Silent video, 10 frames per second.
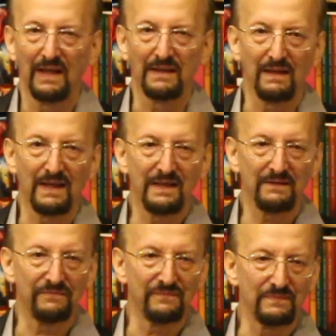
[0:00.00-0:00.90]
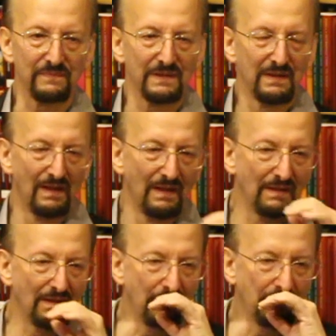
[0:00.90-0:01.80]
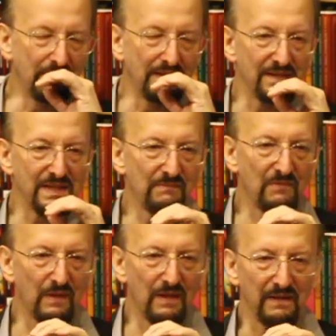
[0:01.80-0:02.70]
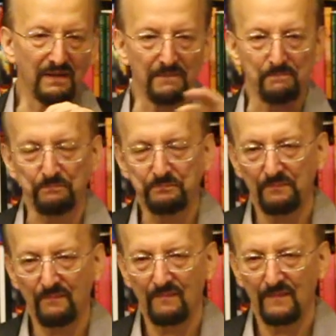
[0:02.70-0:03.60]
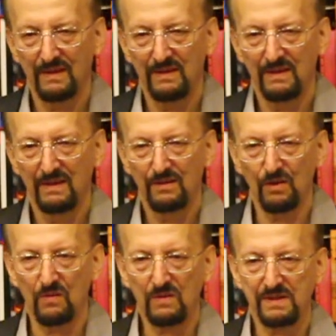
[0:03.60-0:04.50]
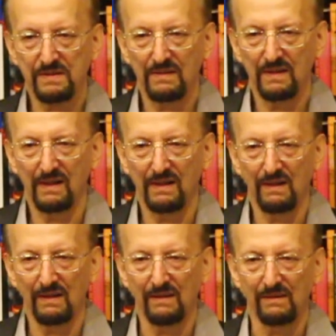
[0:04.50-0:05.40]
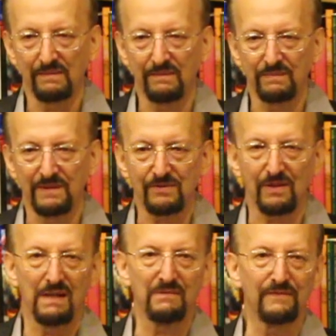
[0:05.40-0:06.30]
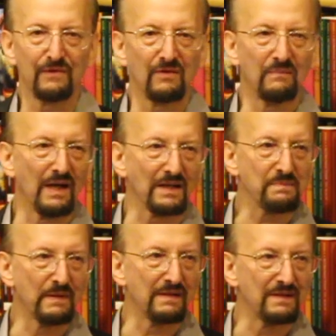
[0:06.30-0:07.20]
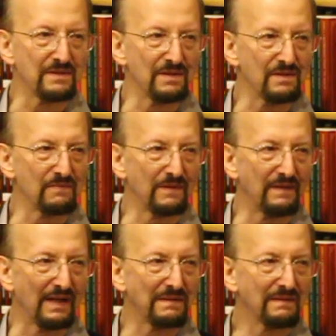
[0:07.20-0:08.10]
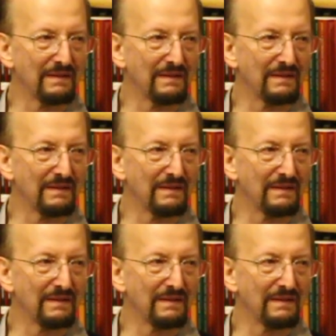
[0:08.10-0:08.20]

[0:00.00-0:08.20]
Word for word: And I have, in some of my talks, described a few of my experiences with that.